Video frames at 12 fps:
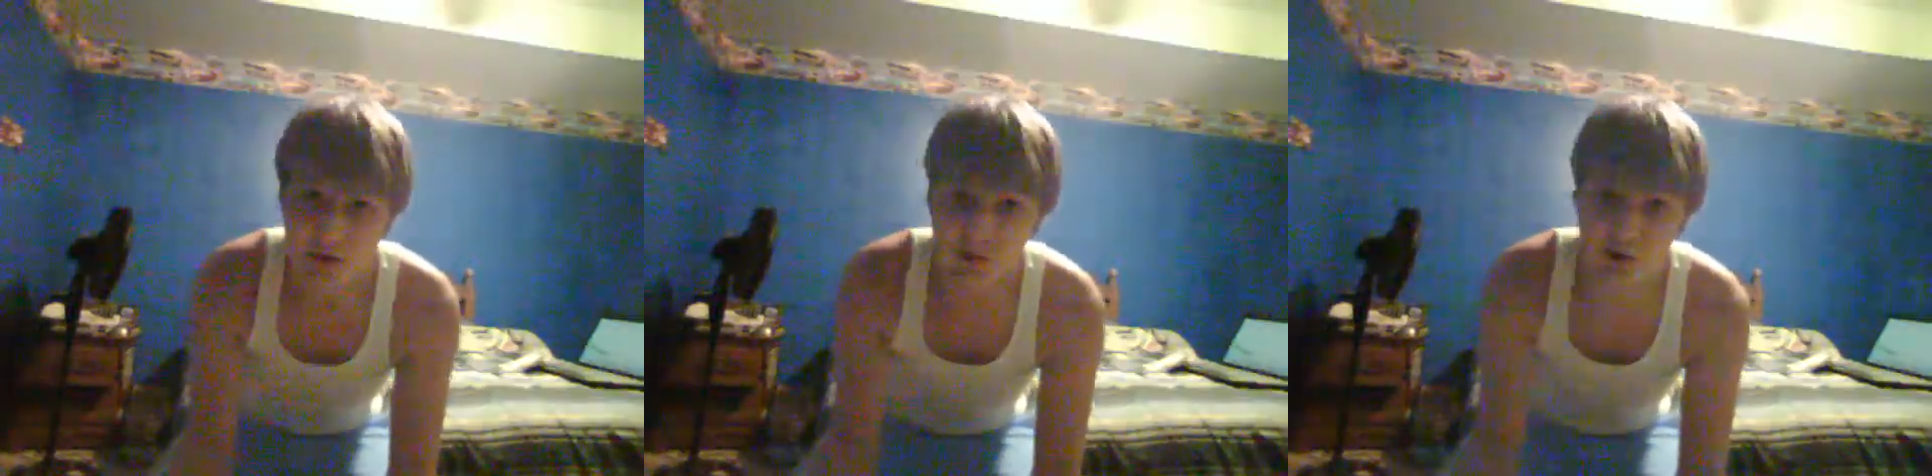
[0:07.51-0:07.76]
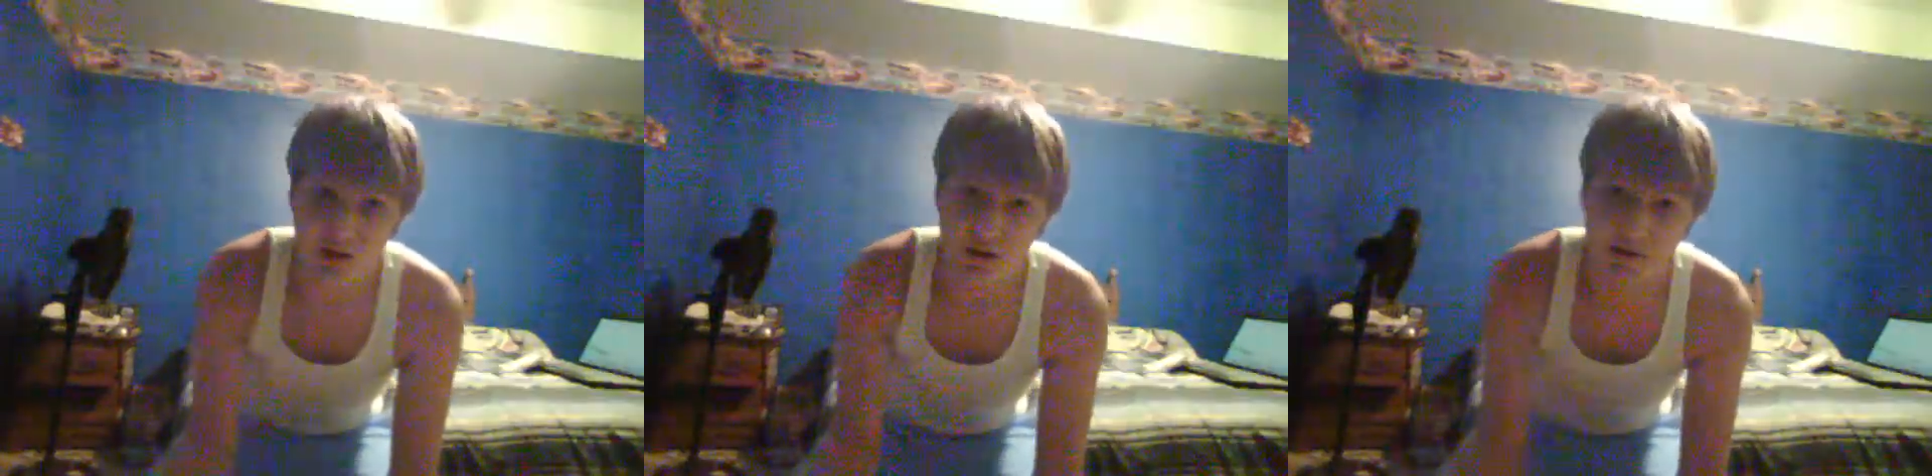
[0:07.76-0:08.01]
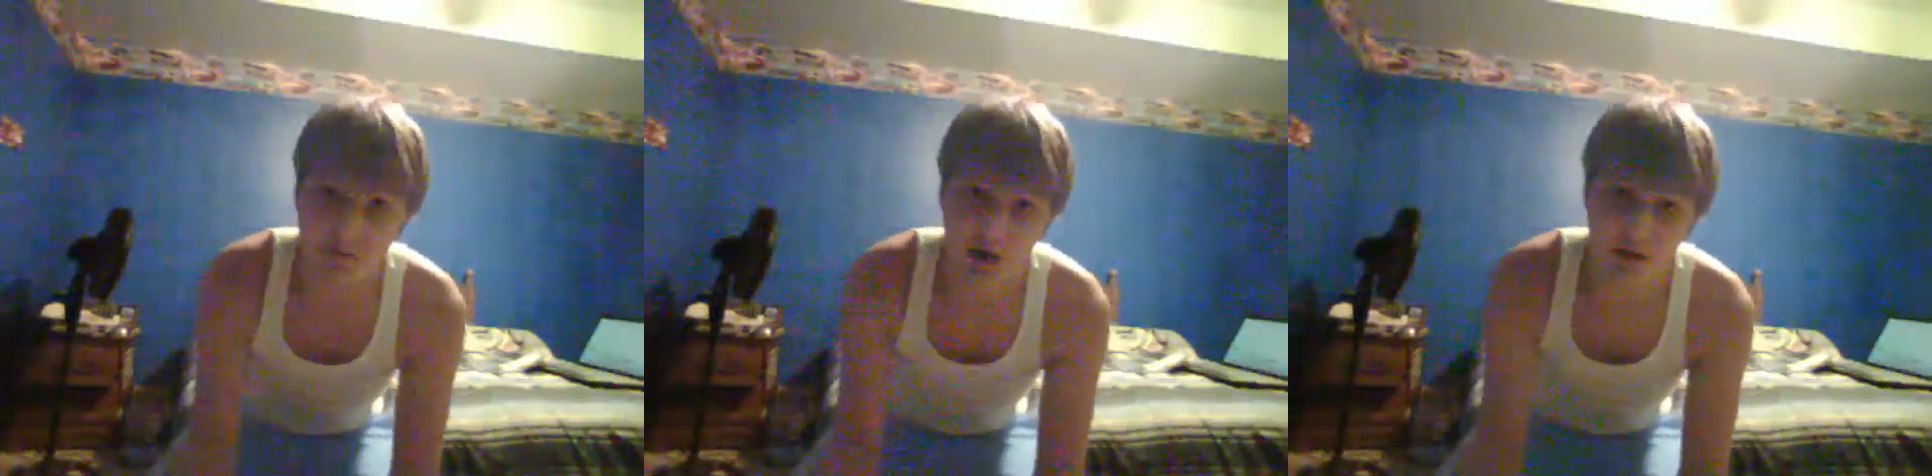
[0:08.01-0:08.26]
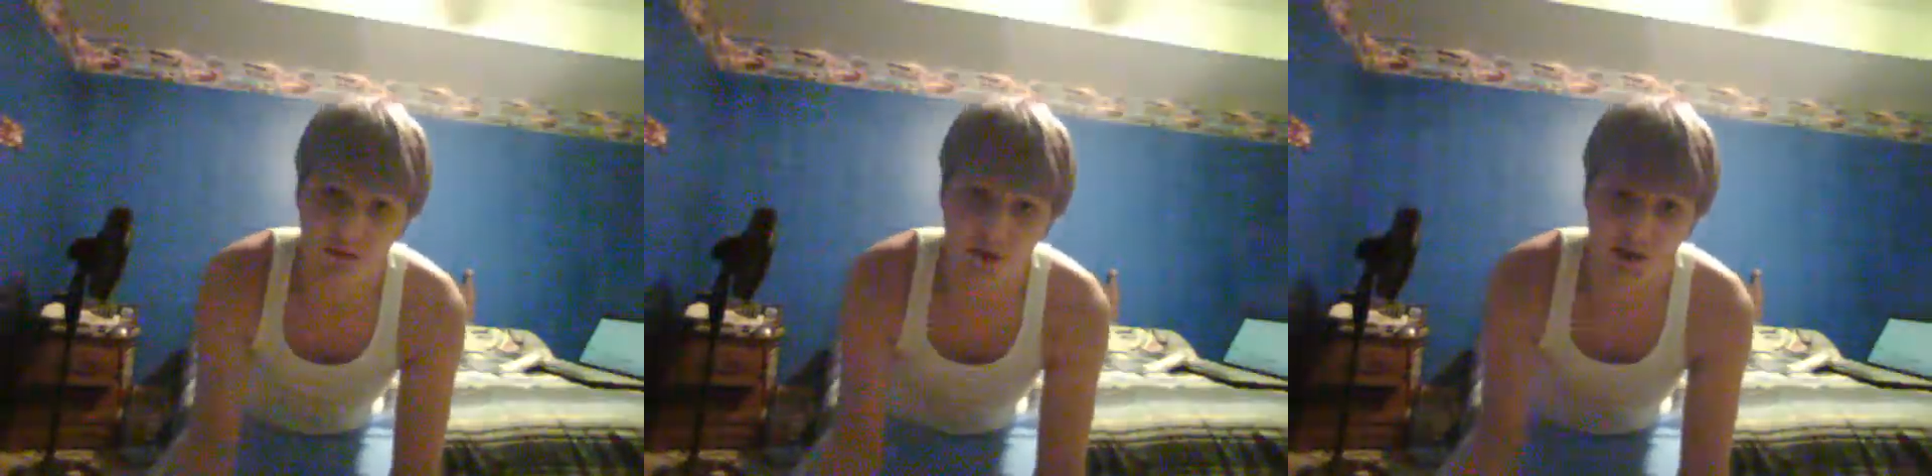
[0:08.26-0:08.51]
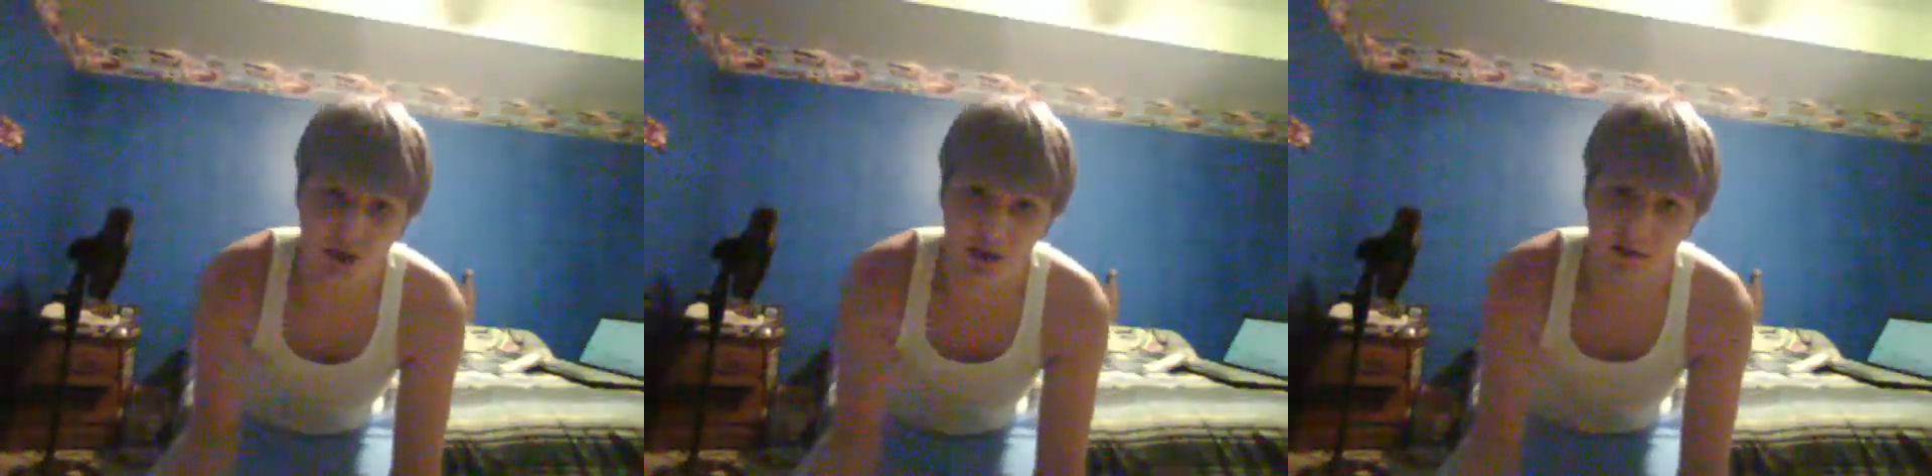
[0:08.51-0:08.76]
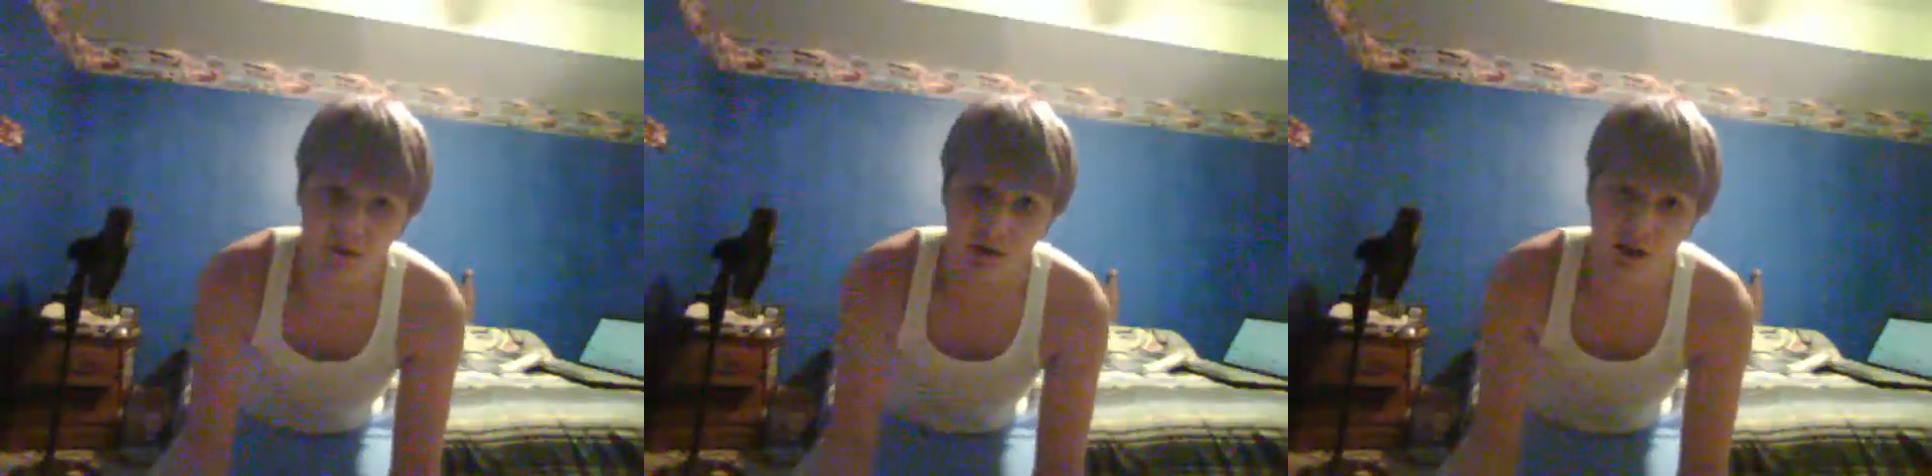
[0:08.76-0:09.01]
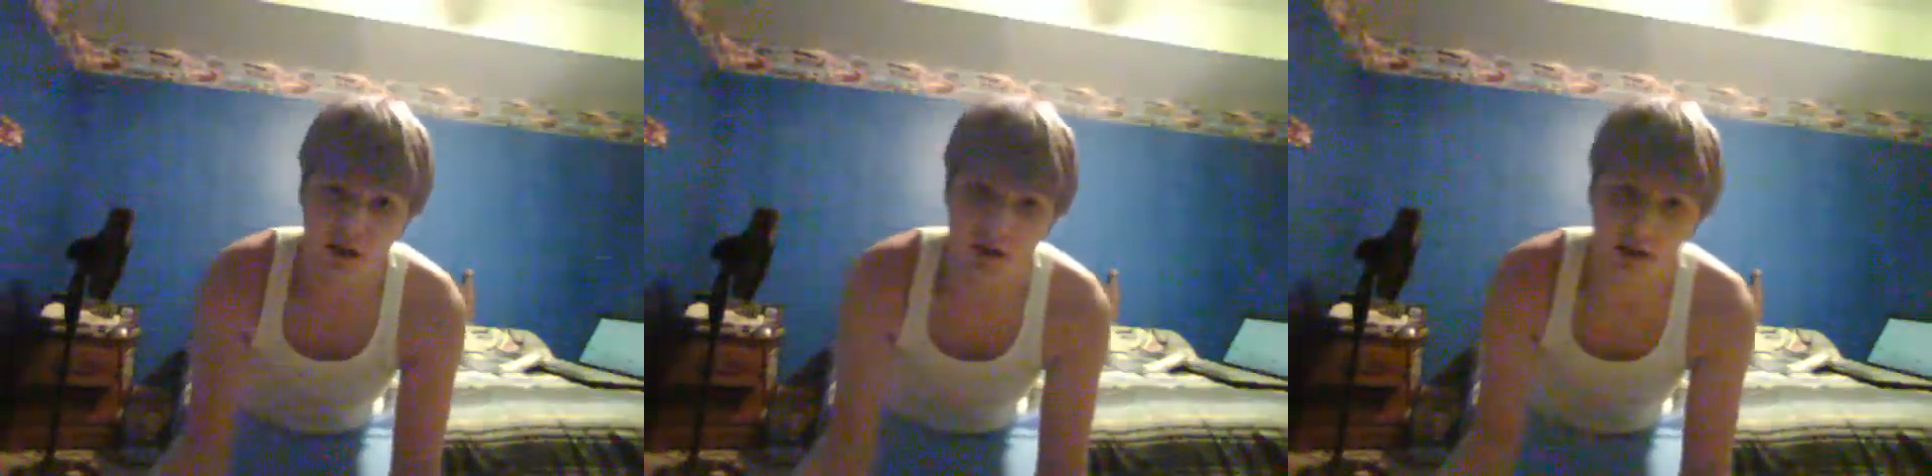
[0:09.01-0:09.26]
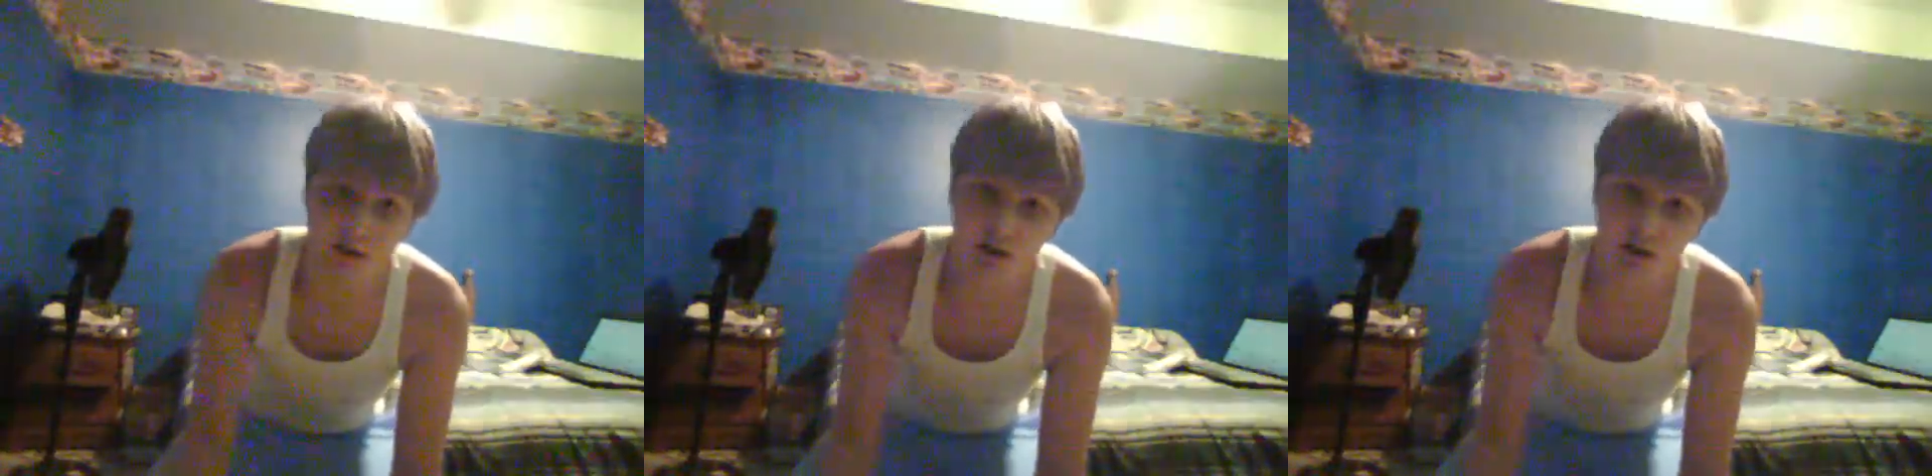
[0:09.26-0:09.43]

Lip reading: plus my recap on a lot of